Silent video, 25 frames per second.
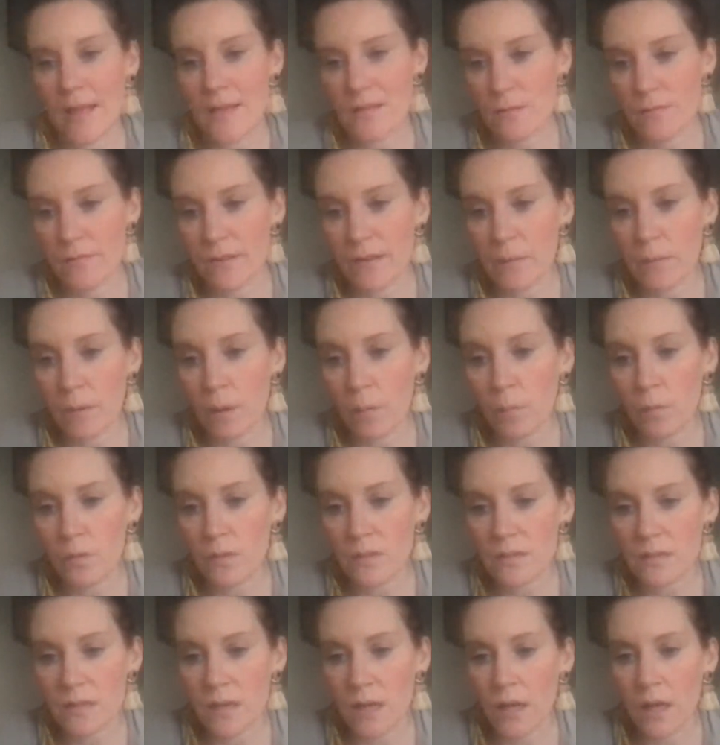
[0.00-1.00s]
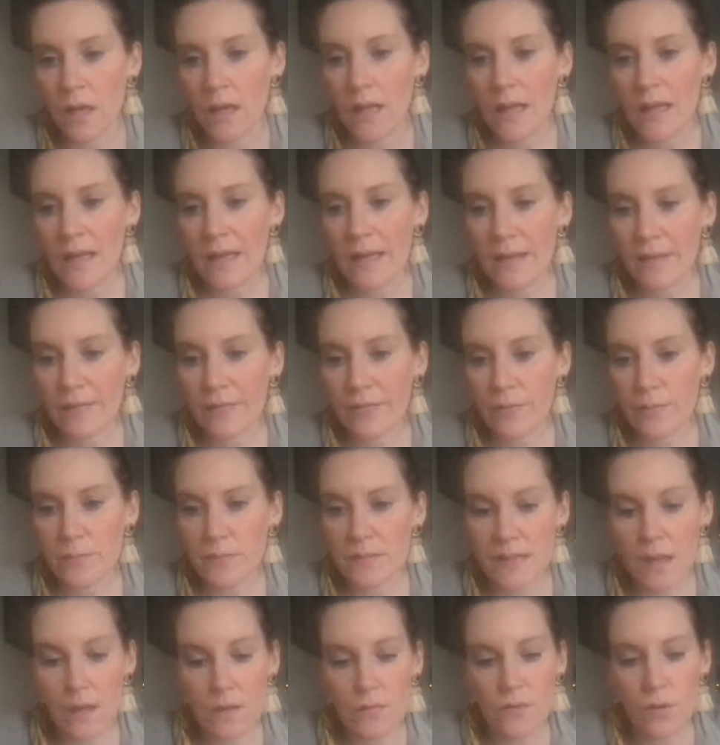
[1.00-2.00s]
So if anyone wants to gift
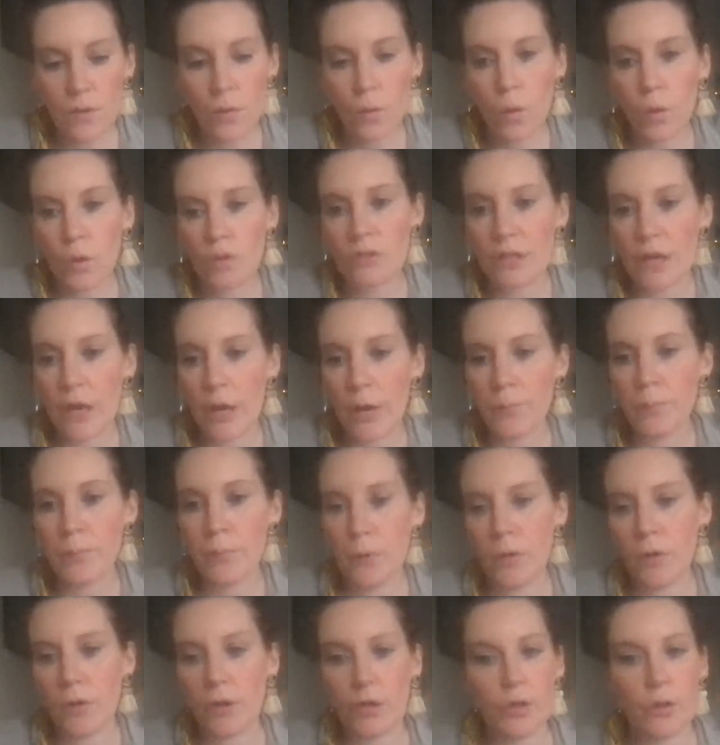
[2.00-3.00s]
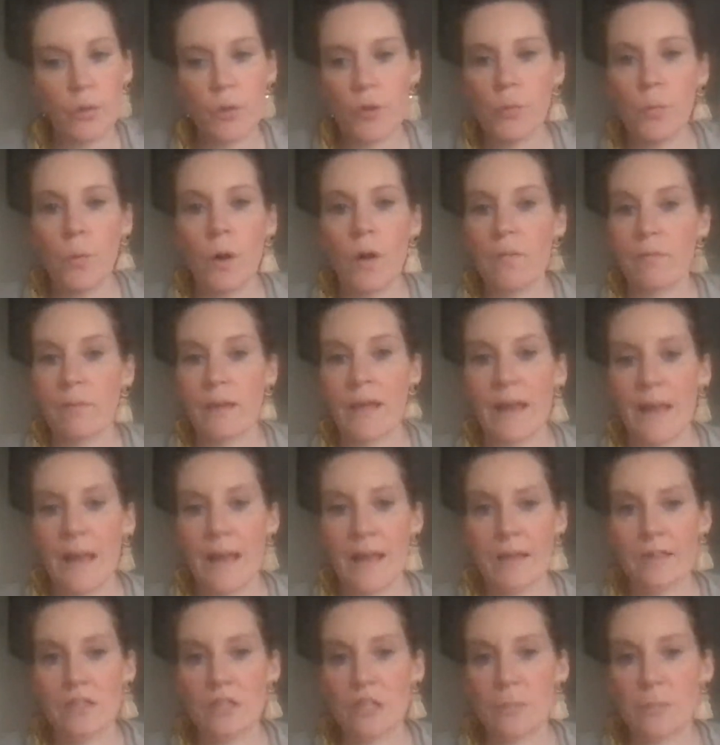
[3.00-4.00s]
themselves the audiobook, you won't get it
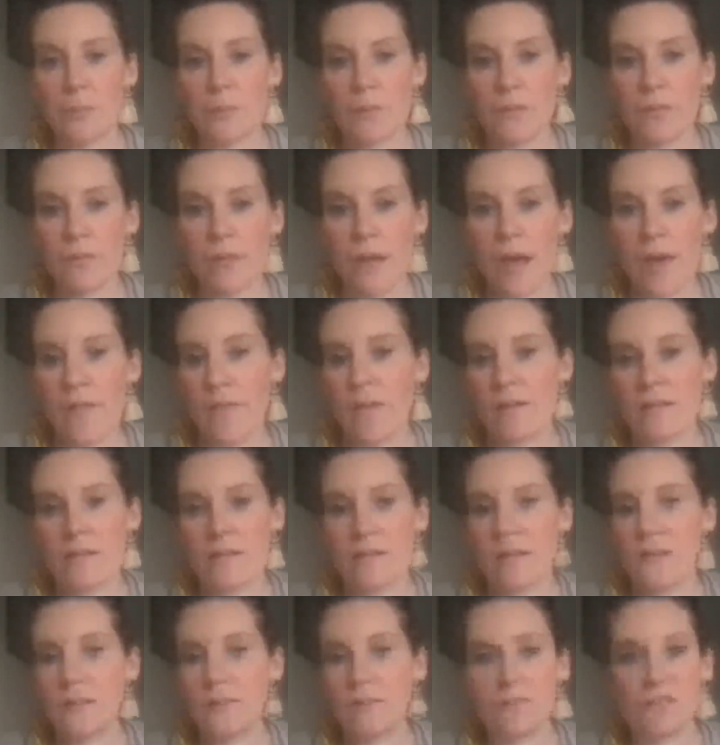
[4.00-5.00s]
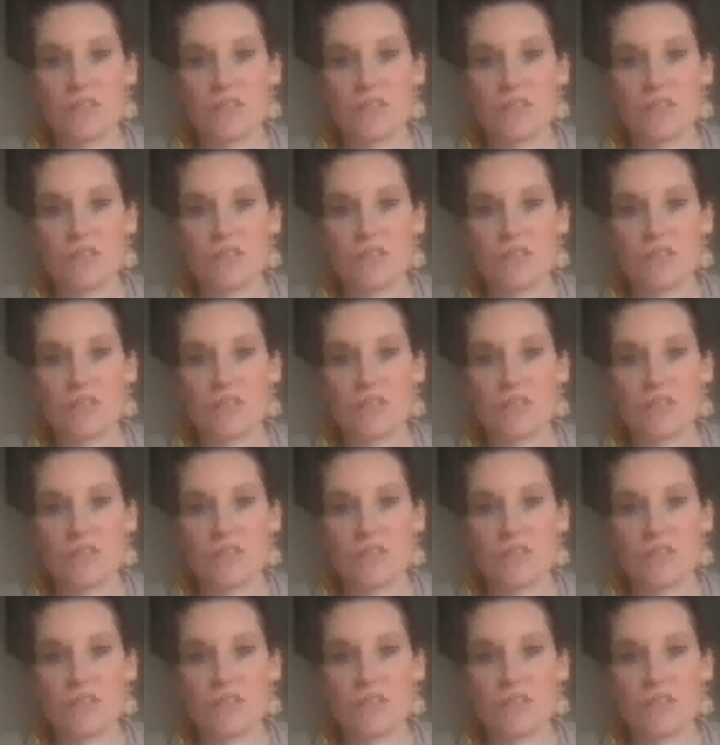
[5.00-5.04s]
cheaper than that.